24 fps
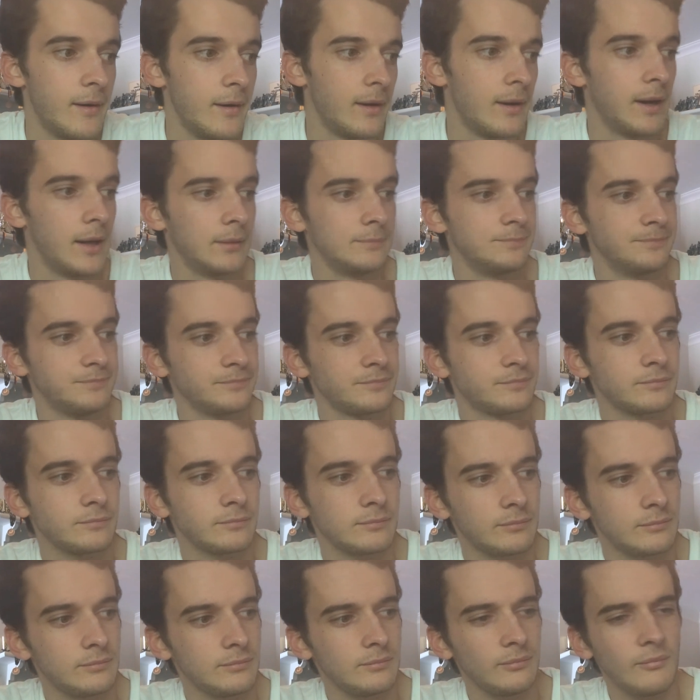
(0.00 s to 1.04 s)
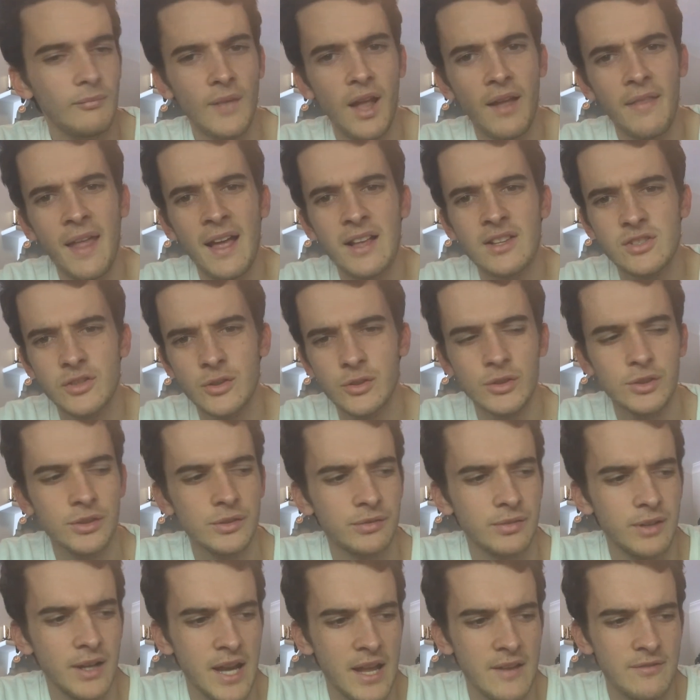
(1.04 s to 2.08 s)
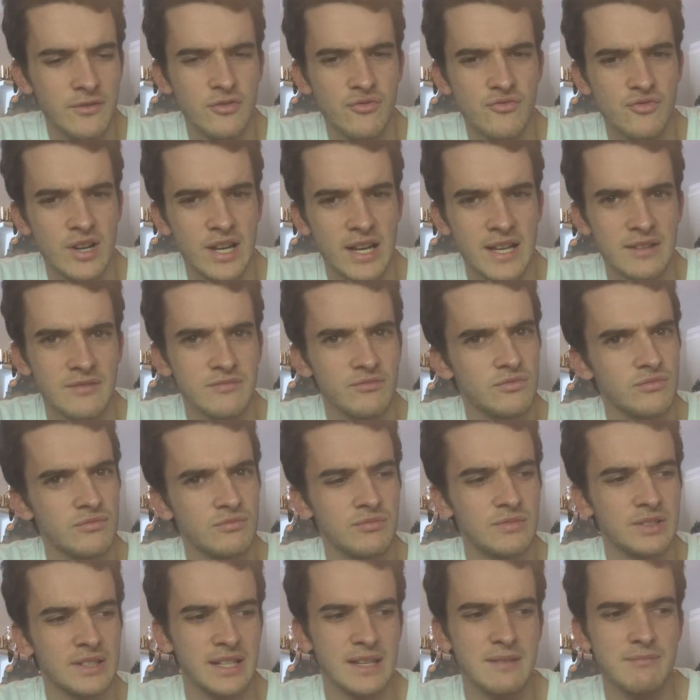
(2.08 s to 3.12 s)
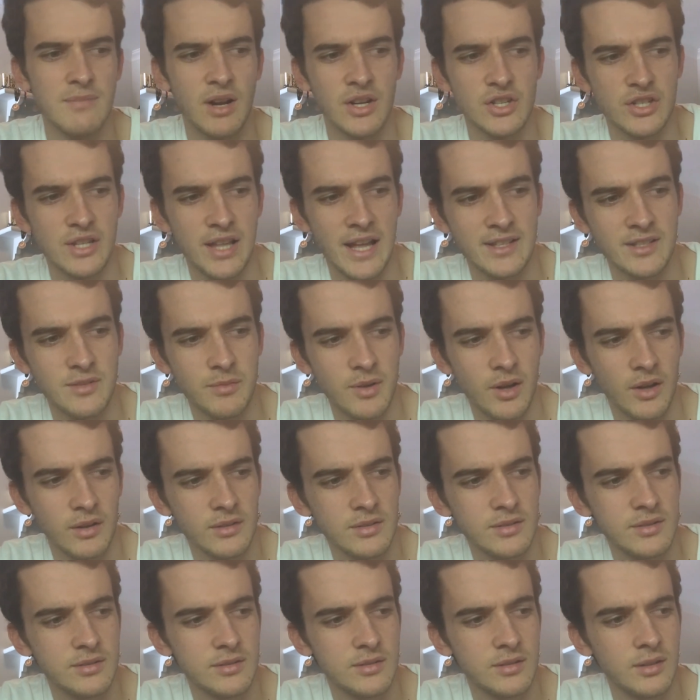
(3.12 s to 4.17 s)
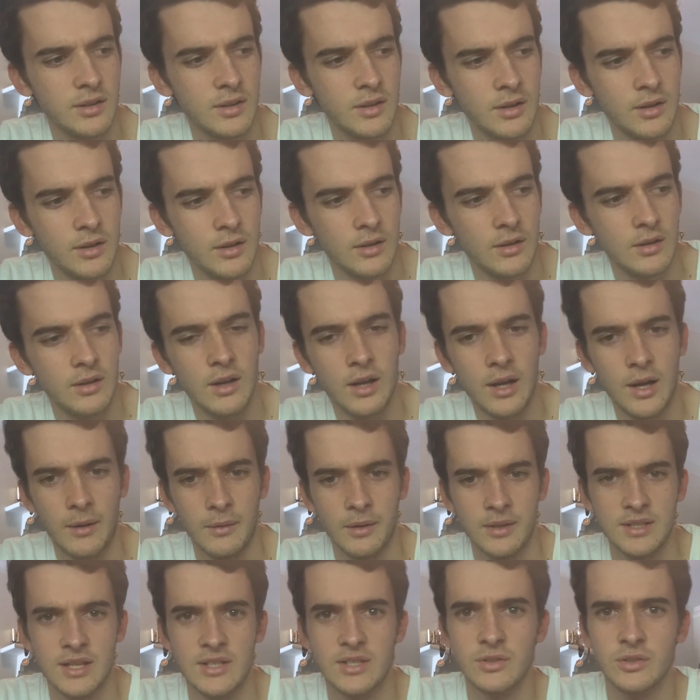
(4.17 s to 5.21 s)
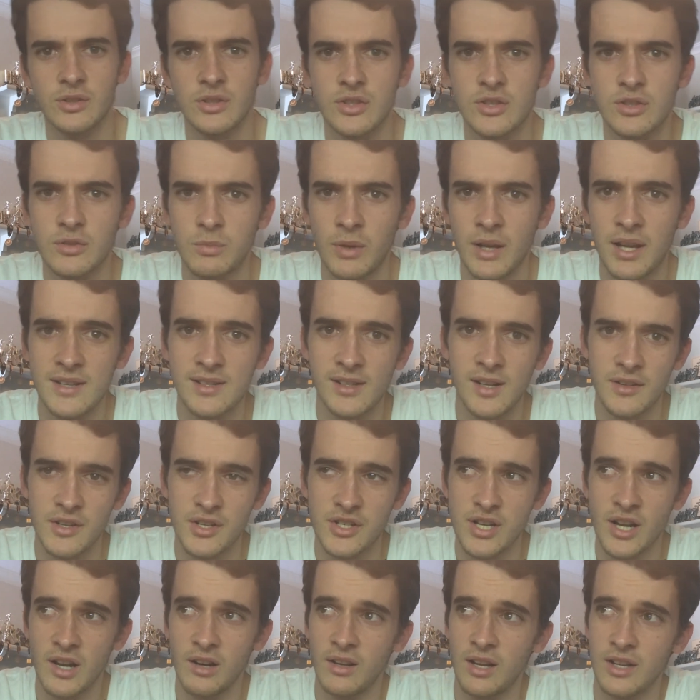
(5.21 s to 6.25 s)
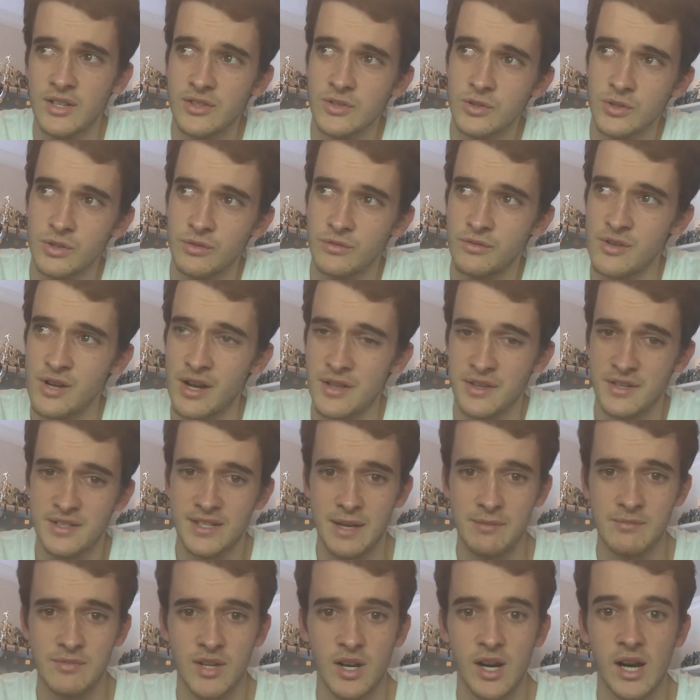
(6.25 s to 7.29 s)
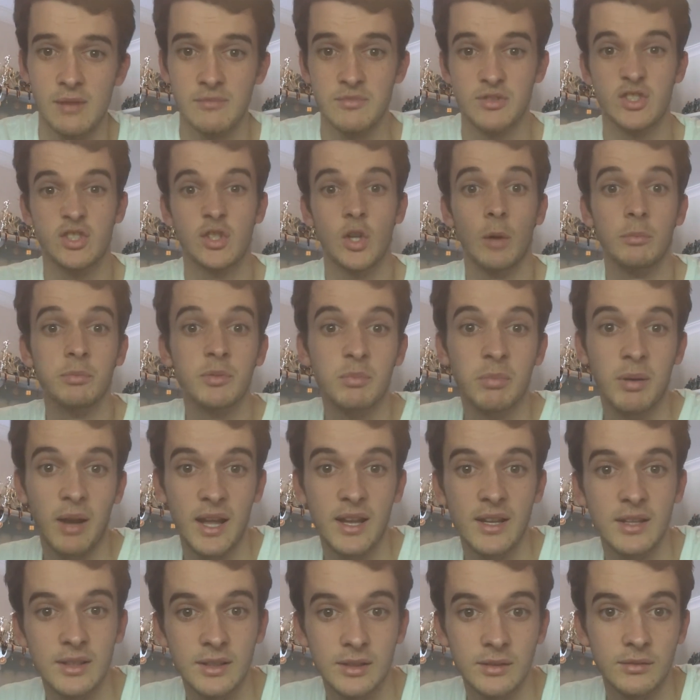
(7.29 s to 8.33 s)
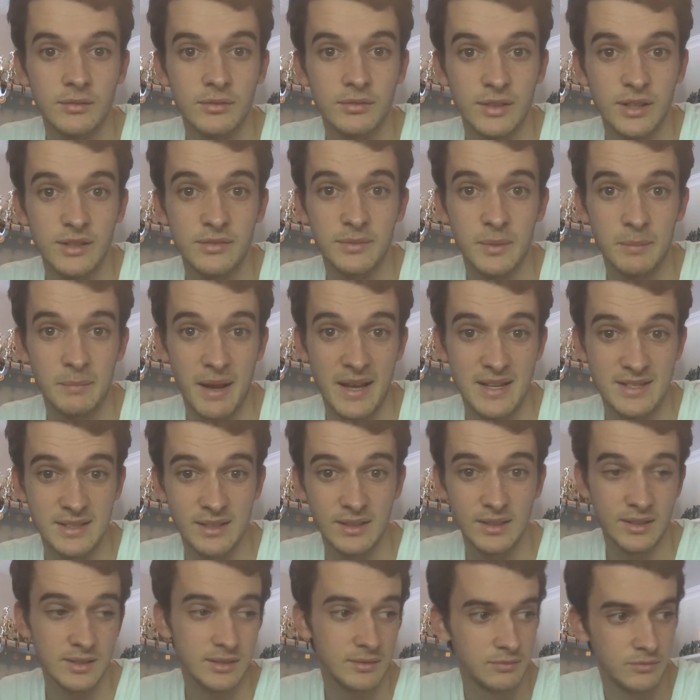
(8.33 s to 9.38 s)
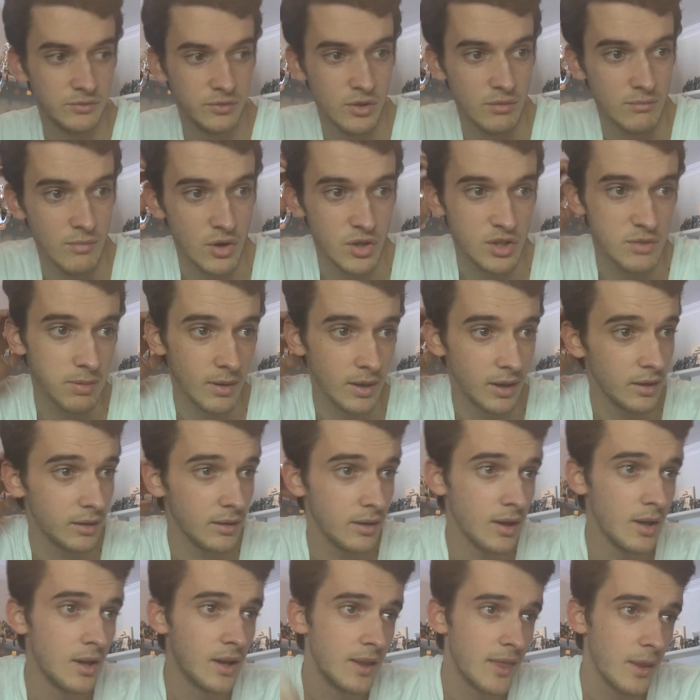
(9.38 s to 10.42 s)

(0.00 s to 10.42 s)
And that sort of, I never really did much of that, to be honest. Because I sort of, when I started the channel, I sort of around the same time stopped playing FIFA, basically, for the most part.